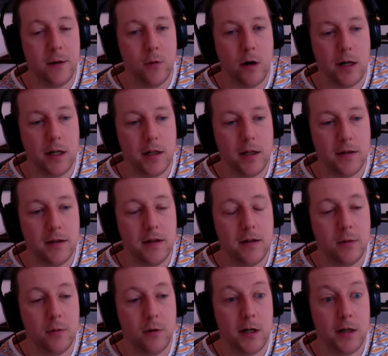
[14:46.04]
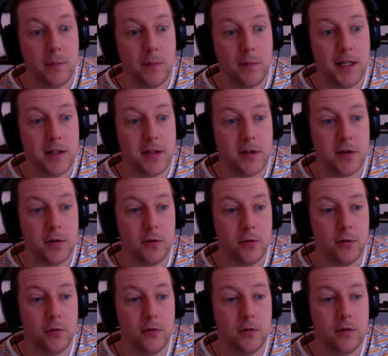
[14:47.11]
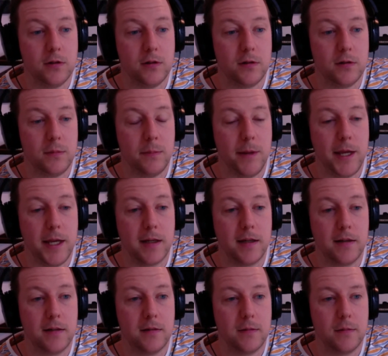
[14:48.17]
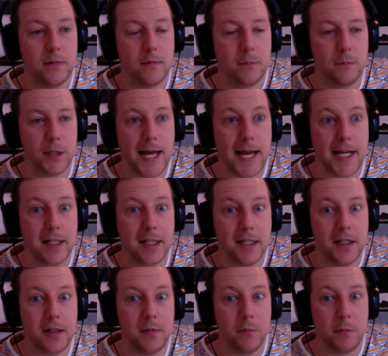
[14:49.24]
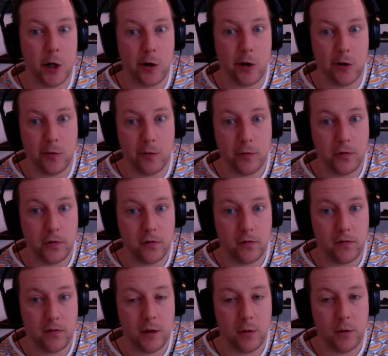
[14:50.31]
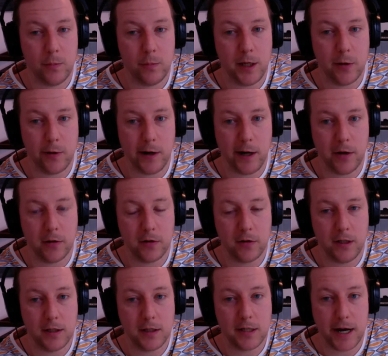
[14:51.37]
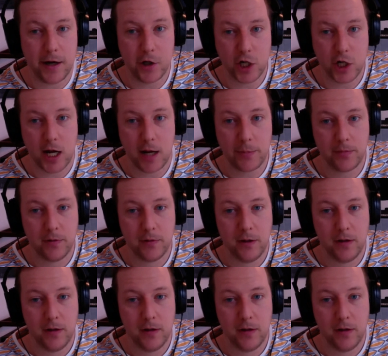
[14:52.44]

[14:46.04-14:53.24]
And they wanted me to make blacklit murals that would be around the entire shop.